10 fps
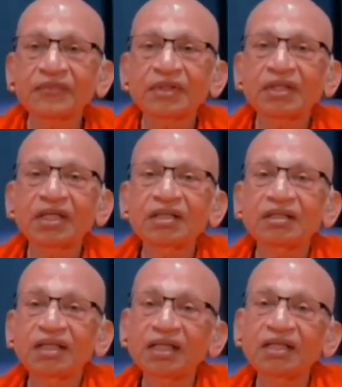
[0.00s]

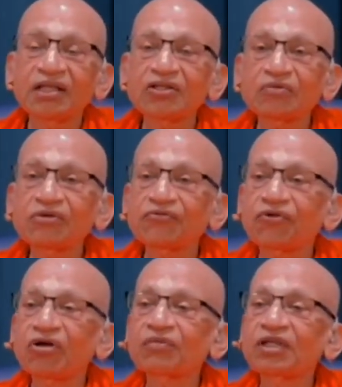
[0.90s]
And that has to be
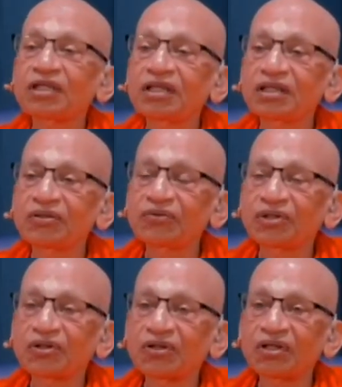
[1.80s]
formally done. You
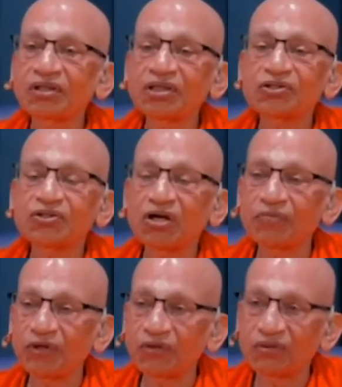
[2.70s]
cannot just
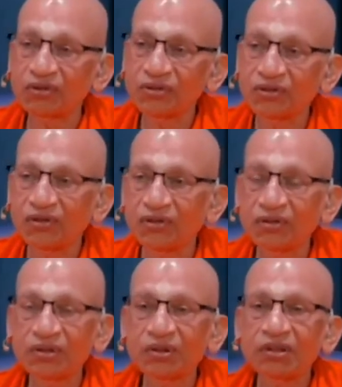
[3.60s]
drop out,
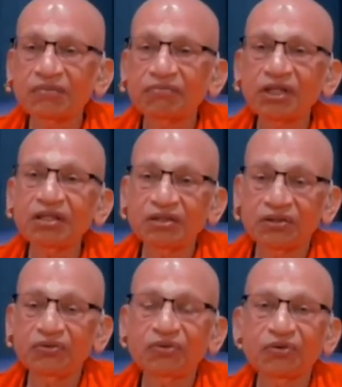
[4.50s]
but
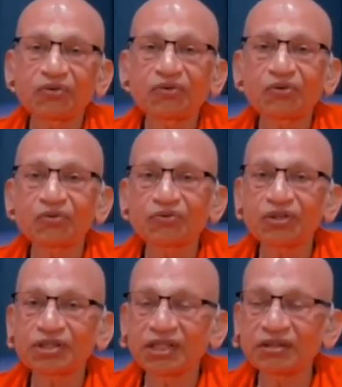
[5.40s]
you have to go through
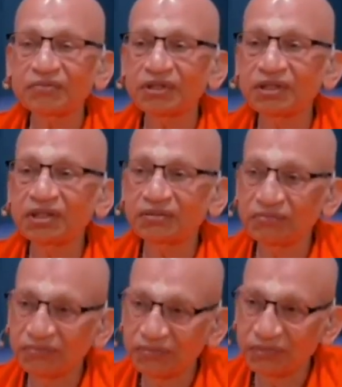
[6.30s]
a ceremony
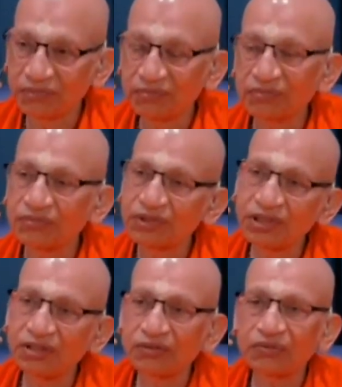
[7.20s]
and
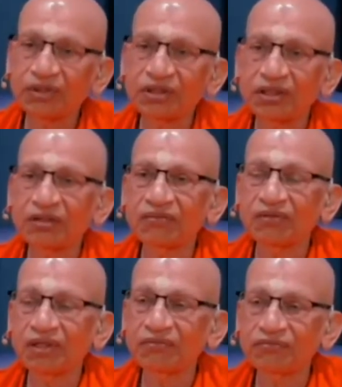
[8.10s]
say that, okay,
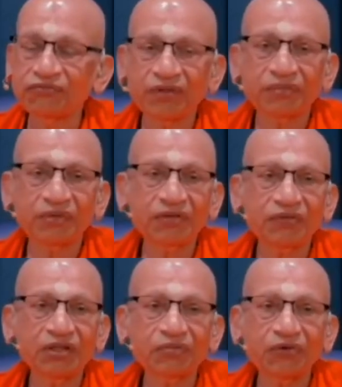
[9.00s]
now I'm
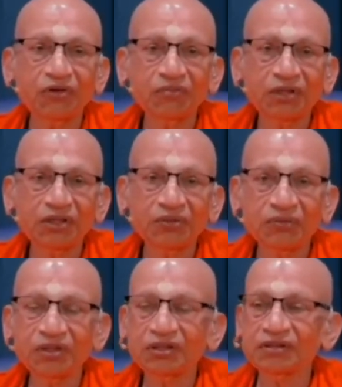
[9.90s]
giving up all my
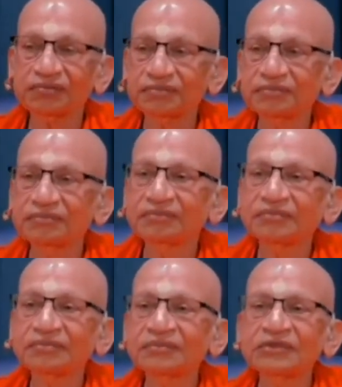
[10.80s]
duties.
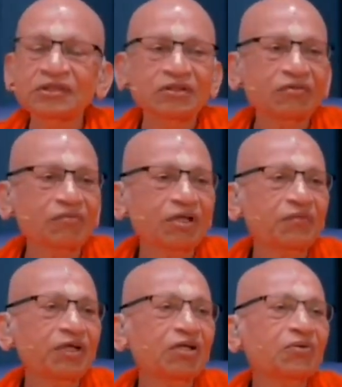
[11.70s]
Swamiji,
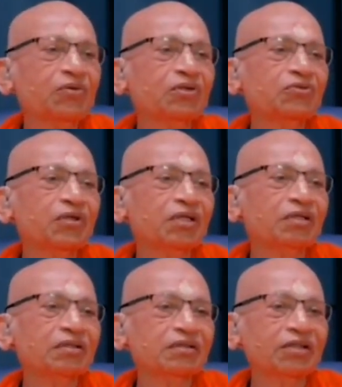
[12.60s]
I'm ready to do it
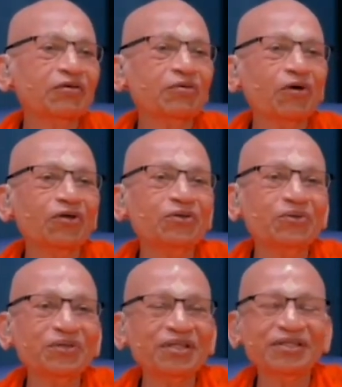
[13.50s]
today. Give me all
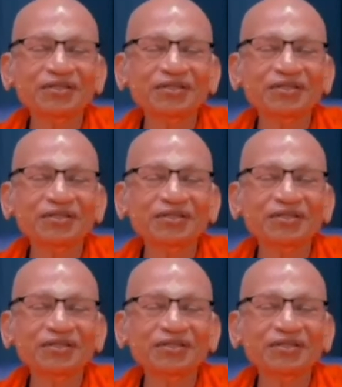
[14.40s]
duties.